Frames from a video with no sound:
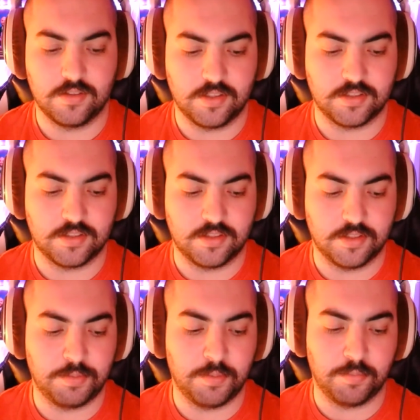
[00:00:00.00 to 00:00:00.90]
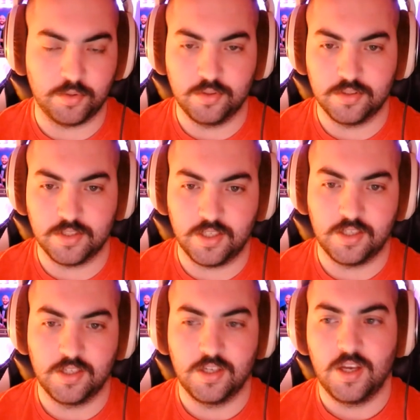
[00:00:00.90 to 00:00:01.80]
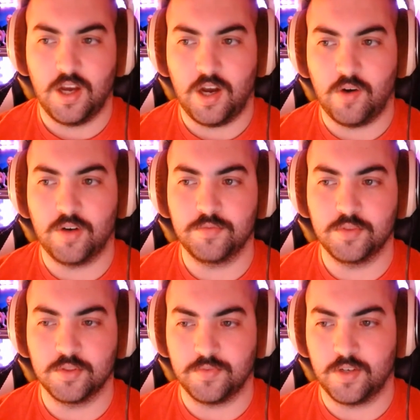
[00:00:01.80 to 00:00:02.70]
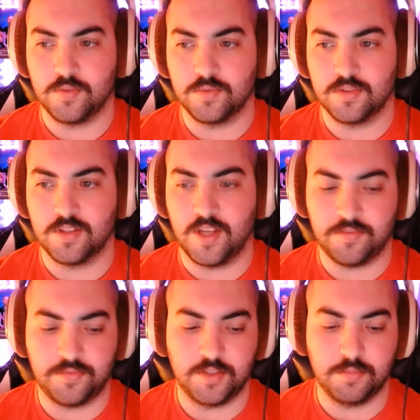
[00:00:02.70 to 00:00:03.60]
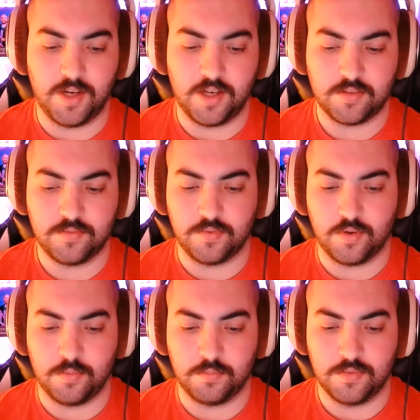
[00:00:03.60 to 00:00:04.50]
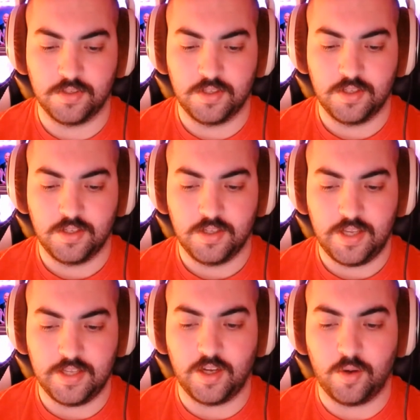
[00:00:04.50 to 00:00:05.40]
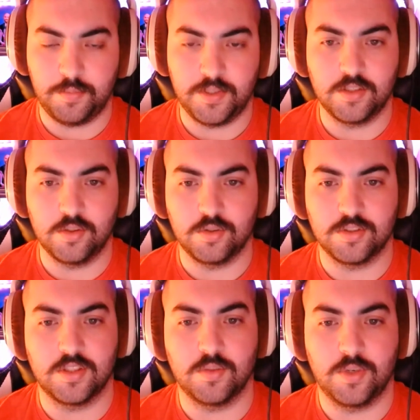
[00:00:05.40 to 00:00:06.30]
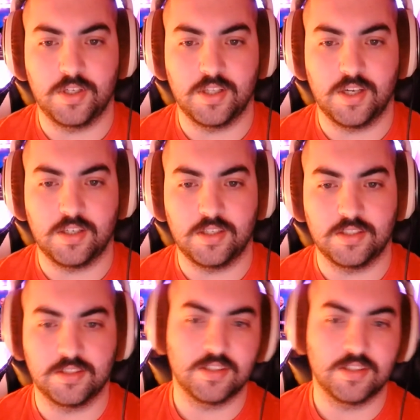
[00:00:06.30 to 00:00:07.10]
there's people using it? How have you found that feedback from it now being used in the way that is